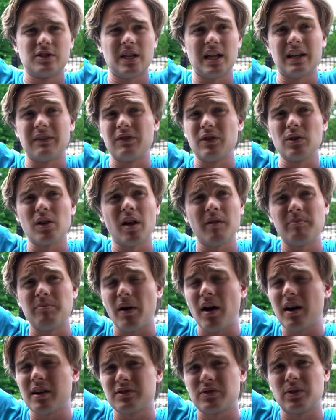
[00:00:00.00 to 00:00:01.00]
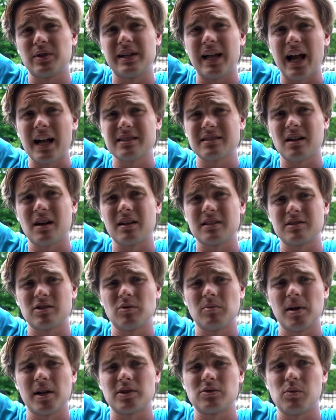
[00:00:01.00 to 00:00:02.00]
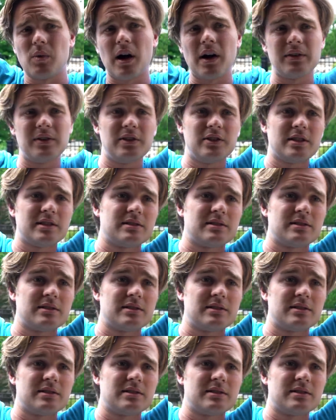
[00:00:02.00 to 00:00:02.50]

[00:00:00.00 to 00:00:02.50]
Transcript: Jake, if you love Box Fort NASCAR so much, why don't you